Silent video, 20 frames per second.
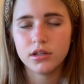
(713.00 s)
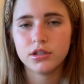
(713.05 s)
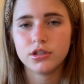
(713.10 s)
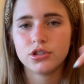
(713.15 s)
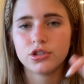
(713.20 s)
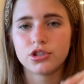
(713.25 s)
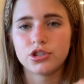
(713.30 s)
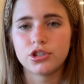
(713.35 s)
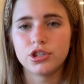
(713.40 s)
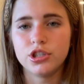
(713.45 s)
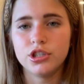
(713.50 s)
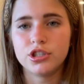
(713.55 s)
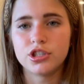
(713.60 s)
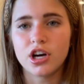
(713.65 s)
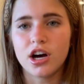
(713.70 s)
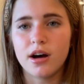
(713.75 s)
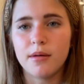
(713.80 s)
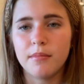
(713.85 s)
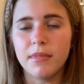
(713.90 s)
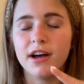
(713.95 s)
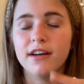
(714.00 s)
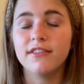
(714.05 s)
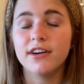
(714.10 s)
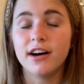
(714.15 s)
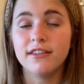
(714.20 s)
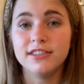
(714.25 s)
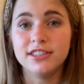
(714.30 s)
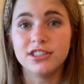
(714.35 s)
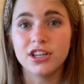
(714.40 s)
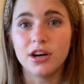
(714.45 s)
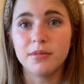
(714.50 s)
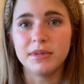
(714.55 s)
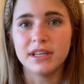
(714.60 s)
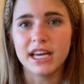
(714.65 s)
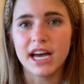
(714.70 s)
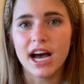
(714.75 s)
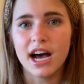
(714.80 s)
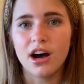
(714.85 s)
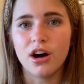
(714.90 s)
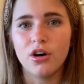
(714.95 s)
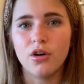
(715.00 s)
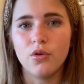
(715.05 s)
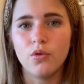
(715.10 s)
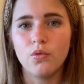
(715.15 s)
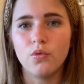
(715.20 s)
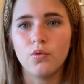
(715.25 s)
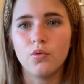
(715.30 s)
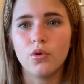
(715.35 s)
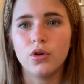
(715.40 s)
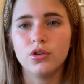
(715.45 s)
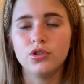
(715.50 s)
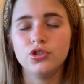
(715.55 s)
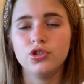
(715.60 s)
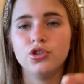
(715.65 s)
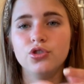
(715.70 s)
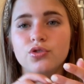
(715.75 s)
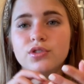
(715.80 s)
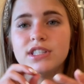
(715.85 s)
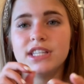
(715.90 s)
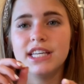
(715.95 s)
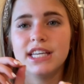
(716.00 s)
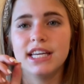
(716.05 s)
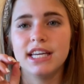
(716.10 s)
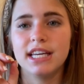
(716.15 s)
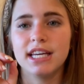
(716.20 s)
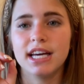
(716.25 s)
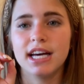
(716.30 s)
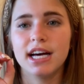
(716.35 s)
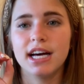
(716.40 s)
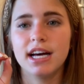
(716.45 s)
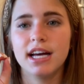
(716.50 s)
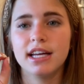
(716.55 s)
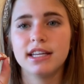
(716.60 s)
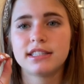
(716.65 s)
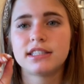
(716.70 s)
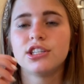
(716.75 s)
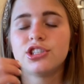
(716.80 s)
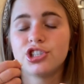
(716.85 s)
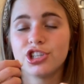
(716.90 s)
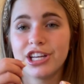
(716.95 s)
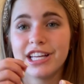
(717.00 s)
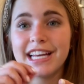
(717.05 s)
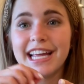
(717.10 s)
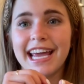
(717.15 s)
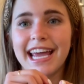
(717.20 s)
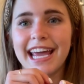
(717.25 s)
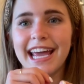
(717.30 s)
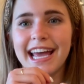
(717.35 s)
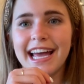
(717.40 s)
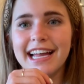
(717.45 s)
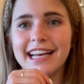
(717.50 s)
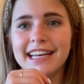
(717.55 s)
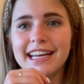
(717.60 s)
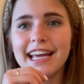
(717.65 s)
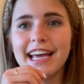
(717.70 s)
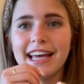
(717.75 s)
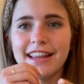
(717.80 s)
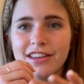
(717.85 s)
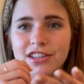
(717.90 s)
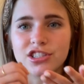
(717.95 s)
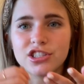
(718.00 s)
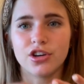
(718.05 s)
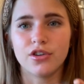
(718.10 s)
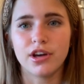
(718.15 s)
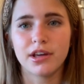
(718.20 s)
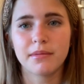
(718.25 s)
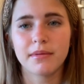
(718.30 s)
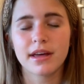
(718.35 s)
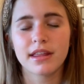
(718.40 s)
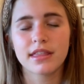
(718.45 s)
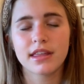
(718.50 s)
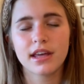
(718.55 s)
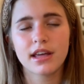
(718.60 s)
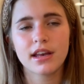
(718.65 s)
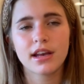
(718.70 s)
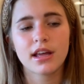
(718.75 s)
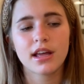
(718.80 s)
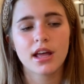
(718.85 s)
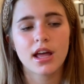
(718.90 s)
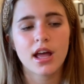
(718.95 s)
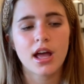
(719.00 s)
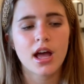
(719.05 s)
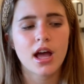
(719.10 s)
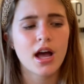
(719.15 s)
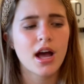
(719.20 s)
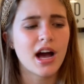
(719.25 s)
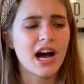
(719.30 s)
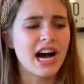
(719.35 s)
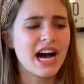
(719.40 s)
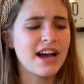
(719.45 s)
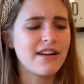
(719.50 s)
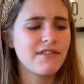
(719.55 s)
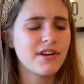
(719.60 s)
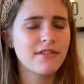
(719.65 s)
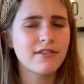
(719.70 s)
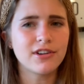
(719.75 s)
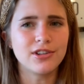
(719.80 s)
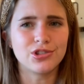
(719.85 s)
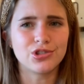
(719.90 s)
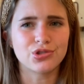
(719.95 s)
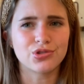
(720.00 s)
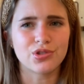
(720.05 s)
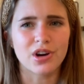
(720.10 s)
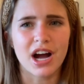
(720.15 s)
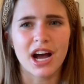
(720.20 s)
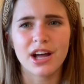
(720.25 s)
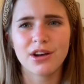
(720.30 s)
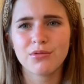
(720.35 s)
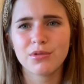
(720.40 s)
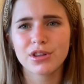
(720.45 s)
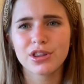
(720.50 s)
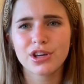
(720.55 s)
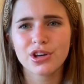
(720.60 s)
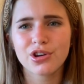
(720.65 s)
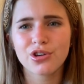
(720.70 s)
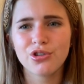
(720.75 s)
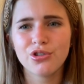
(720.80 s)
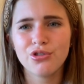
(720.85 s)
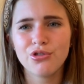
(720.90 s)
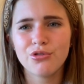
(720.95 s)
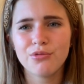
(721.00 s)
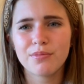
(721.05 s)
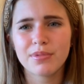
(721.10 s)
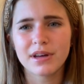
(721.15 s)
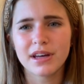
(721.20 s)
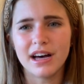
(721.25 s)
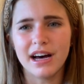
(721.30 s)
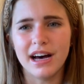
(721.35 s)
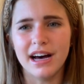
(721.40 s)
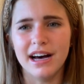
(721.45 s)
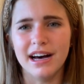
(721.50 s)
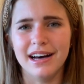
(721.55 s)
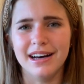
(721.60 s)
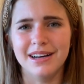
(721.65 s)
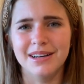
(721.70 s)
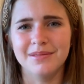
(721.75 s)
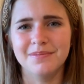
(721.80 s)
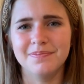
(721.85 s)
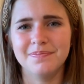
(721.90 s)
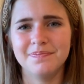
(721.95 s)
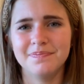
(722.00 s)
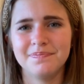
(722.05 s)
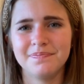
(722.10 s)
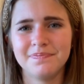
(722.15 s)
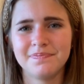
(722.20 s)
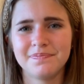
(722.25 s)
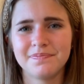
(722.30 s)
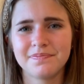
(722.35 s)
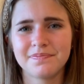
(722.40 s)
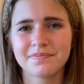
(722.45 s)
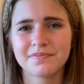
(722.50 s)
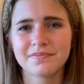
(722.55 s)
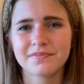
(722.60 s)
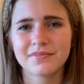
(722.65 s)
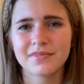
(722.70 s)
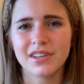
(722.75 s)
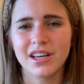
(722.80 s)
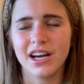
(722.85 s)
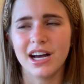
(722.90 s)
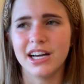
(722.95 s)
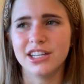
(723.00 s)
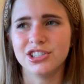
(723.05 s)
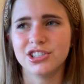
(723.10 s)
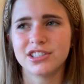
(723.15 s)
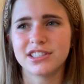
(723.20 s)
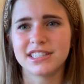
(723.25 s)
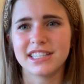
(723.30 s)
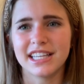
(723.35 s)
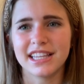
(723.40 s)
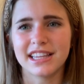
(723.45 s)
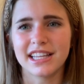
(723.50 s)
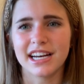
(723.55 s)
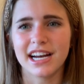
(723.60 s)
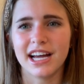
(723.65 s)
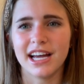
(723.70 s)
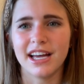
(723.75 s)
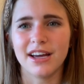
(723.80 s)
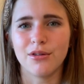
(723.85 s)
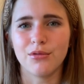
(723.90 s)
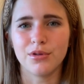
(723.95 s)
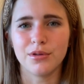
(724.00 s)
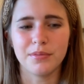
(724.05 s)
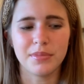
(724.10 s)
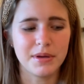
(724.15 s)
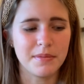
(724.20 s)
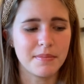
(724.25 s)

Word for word: she taught, my Bobby taught me how using stitching in hand and the sewing method. I've never tried with a hoop. Um, I just think that I would be